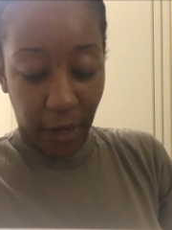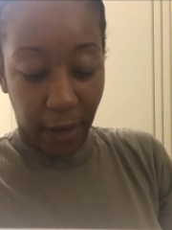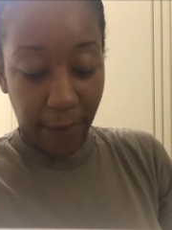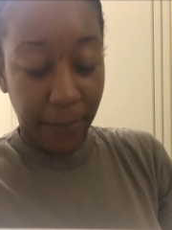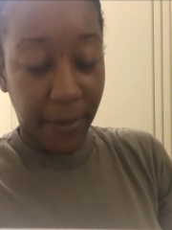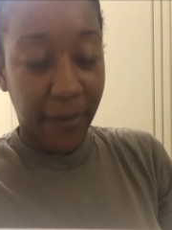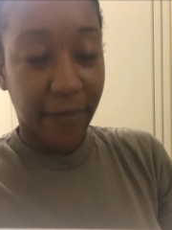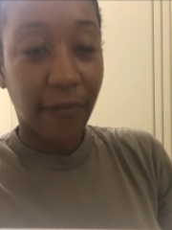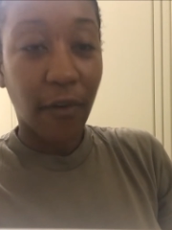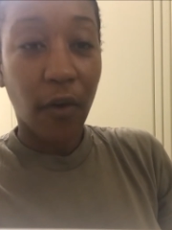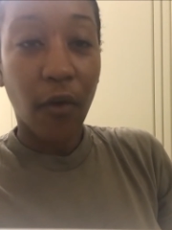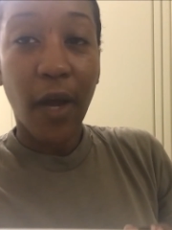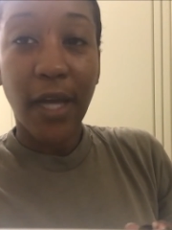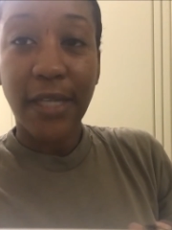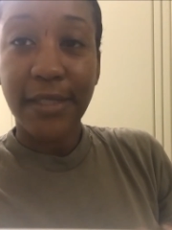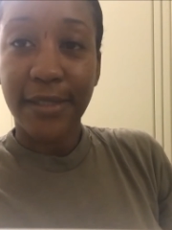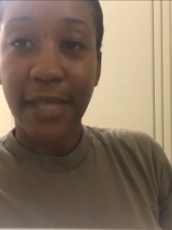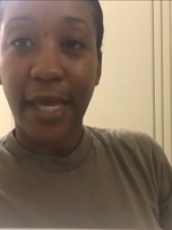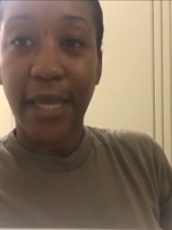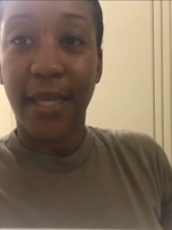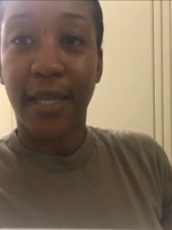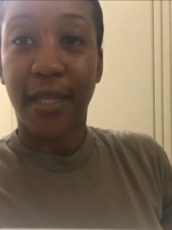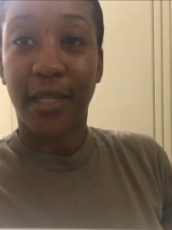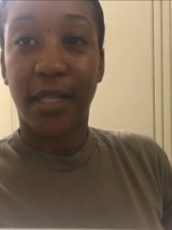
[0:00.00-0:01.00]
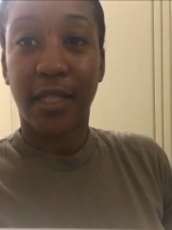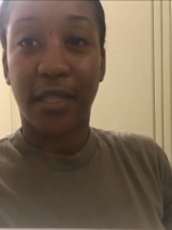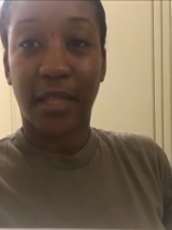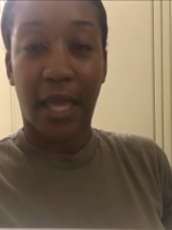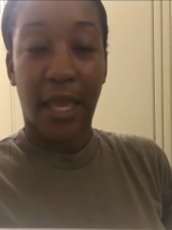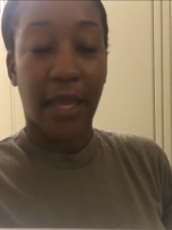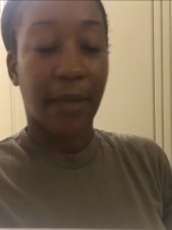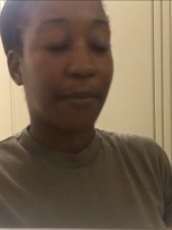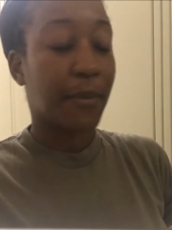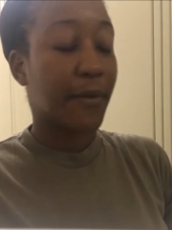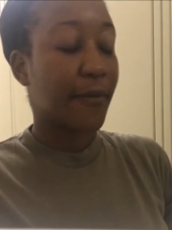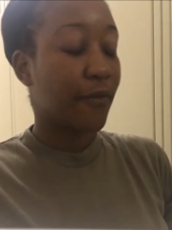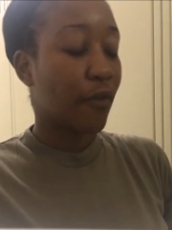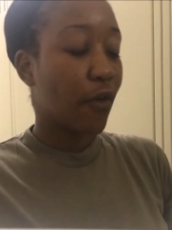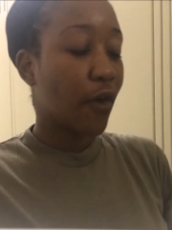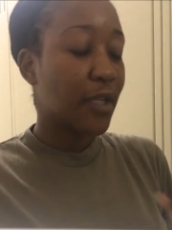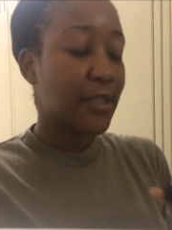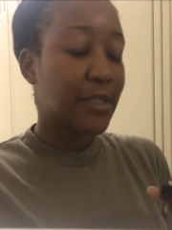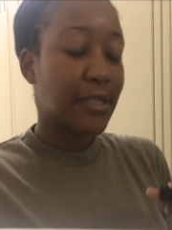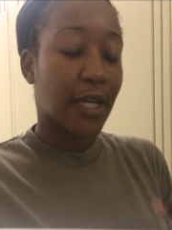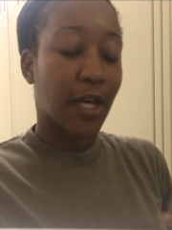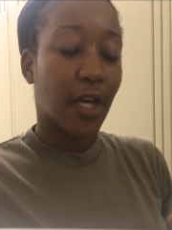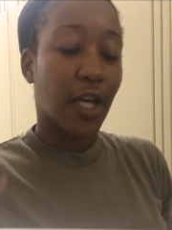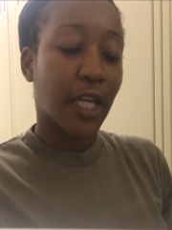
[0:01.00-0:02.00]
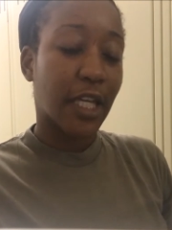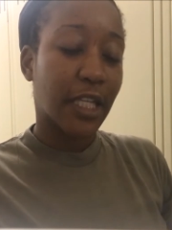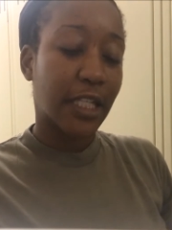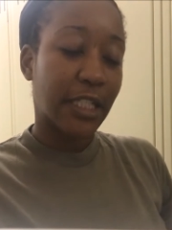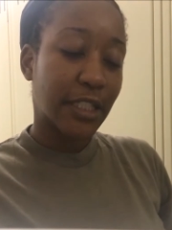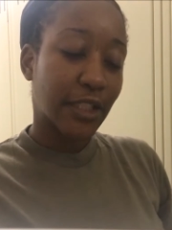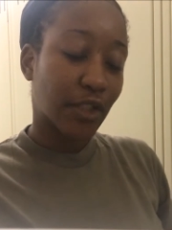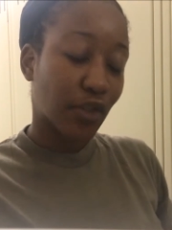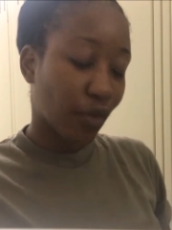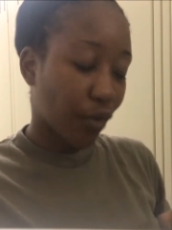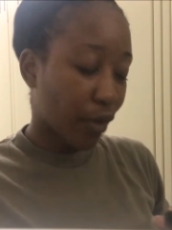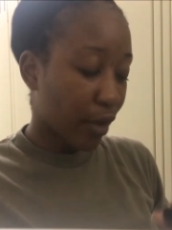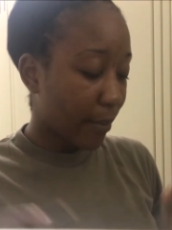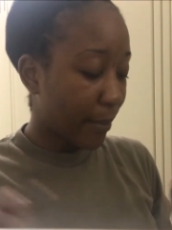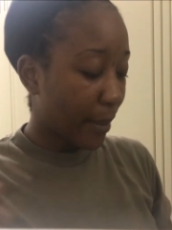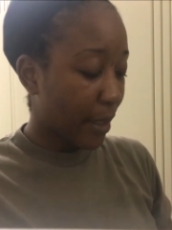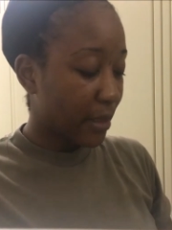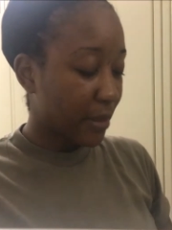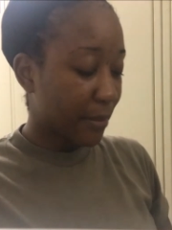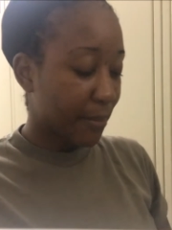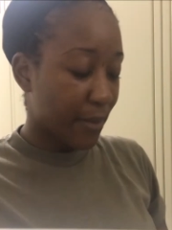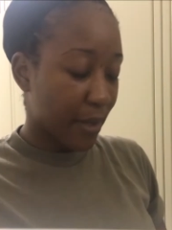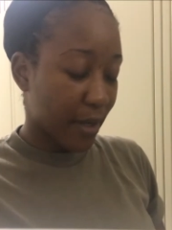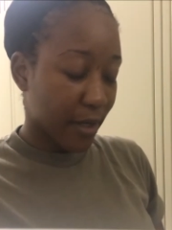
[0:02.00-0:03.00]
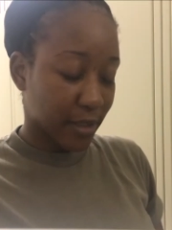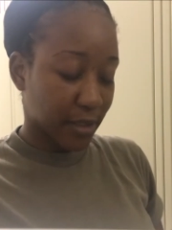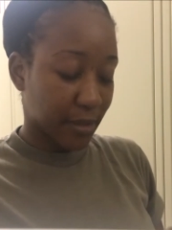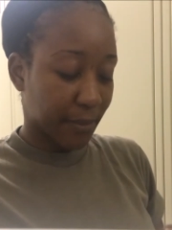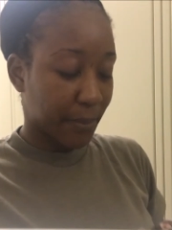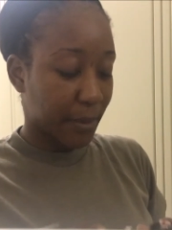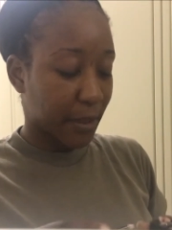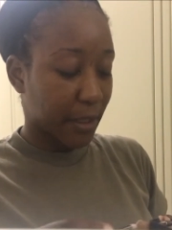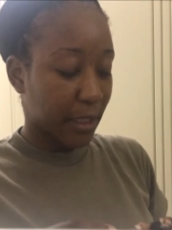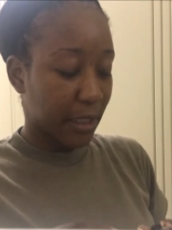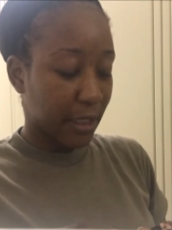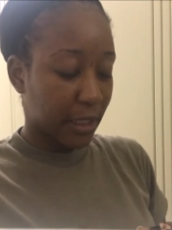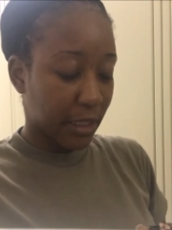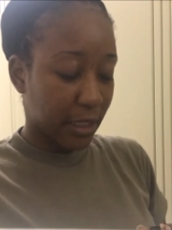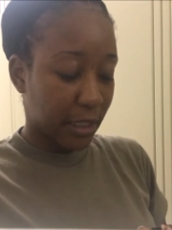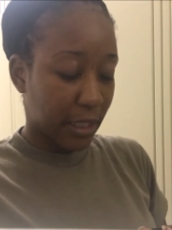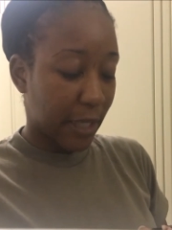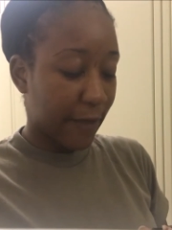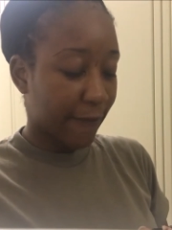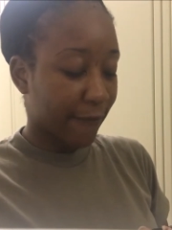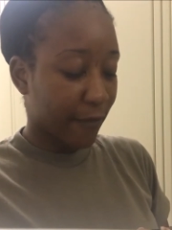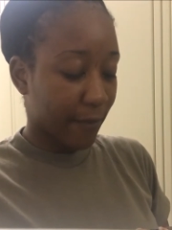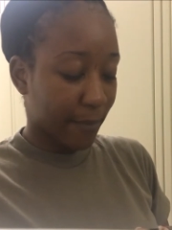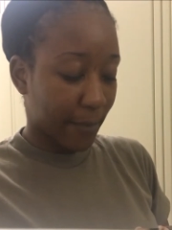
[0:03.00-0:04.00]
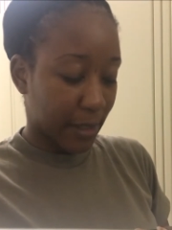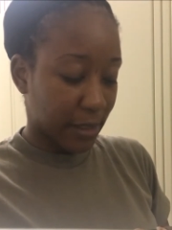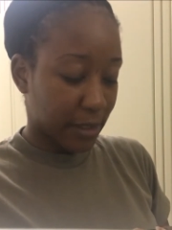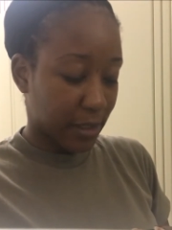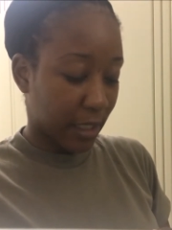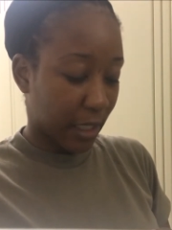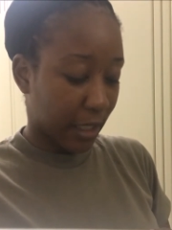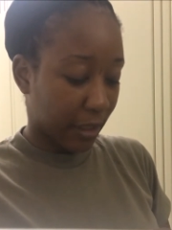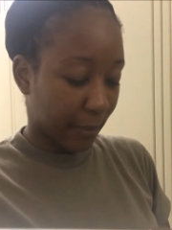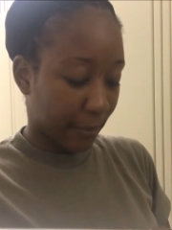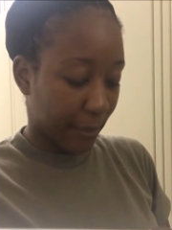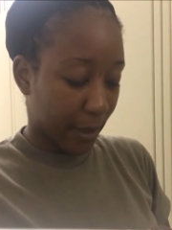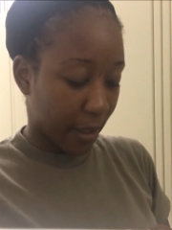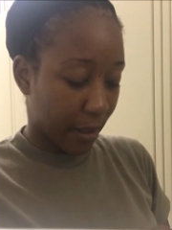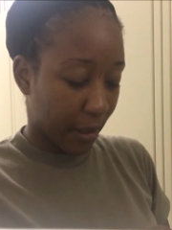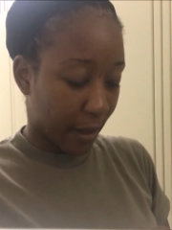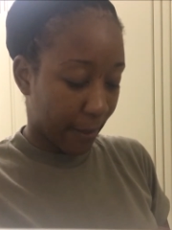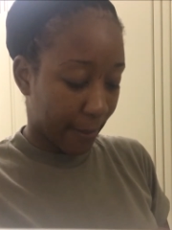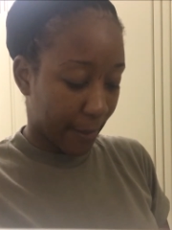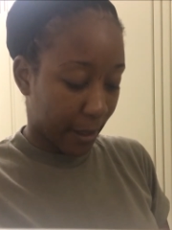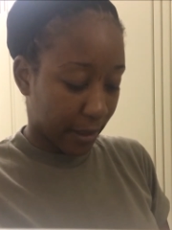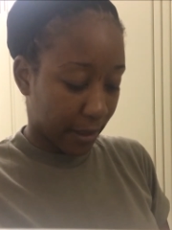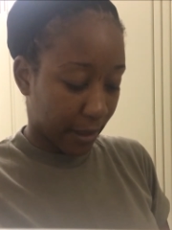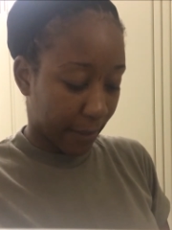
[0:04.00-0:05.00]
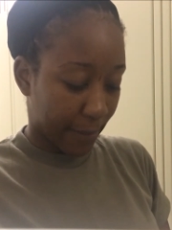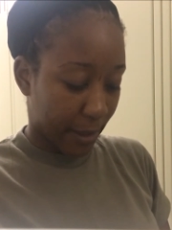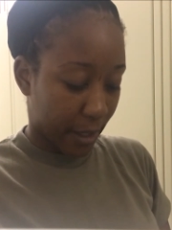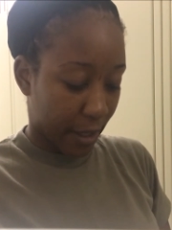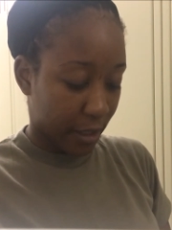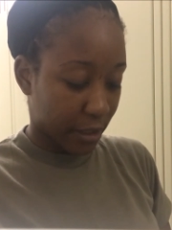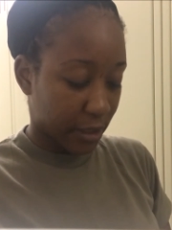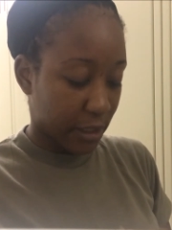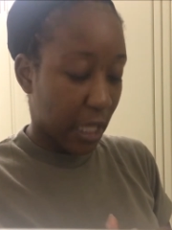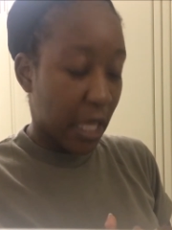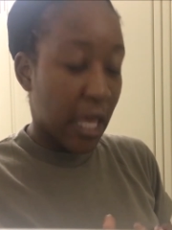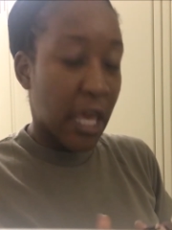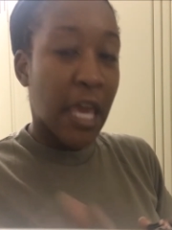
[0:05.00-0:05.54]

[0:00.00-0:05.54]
before I say anything, before I tell any story about the barracks or put any information out about the barracks,